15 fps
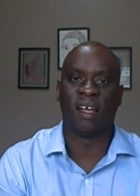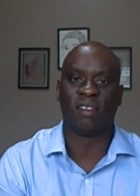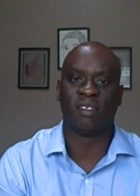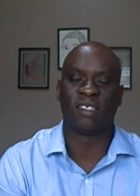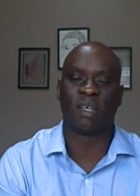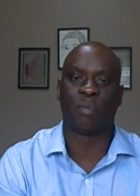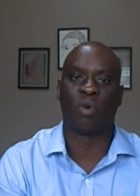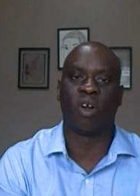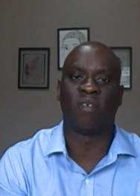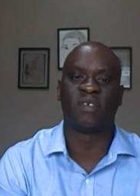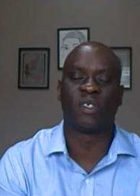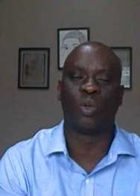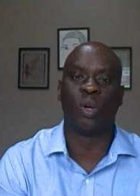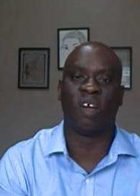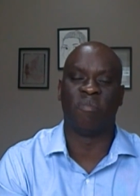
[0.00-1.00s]
Uh, these are
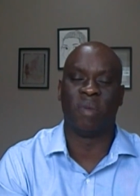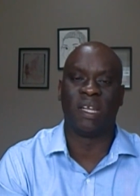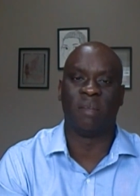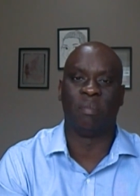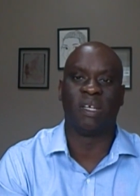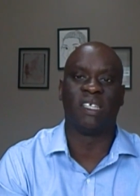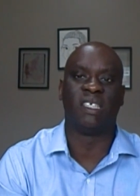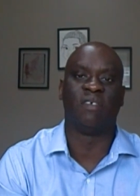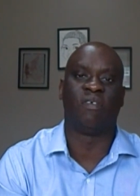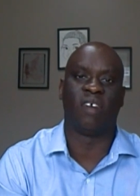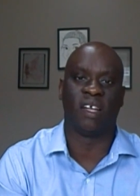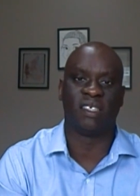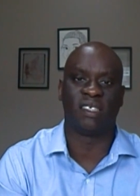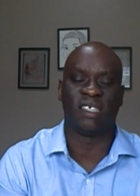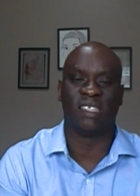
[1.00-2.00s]
profs who have made a big
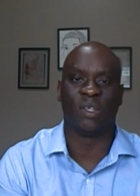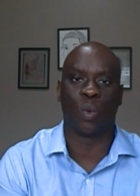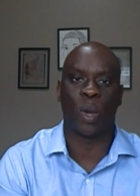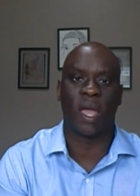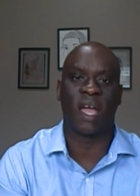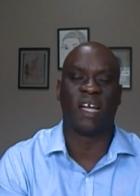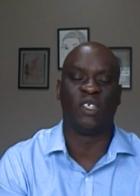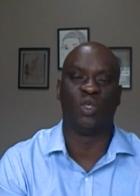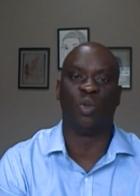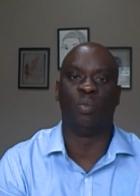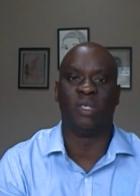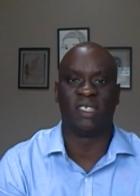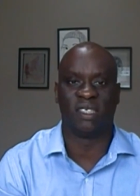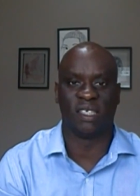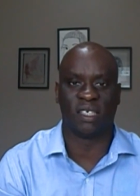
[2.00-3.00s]
difference in the way I do
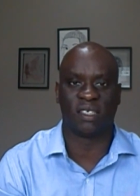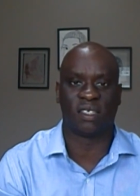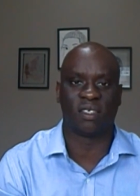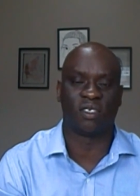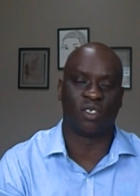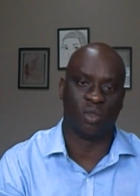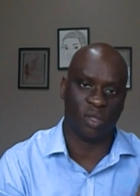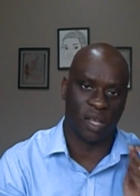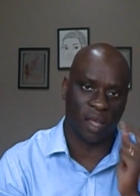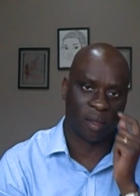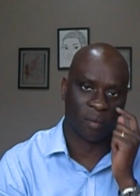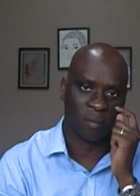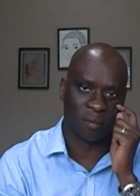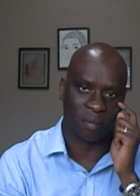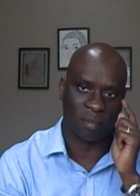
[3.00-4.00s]
business
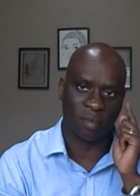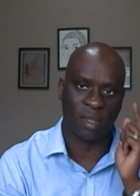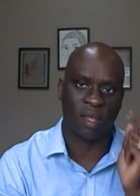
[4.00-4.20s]
today.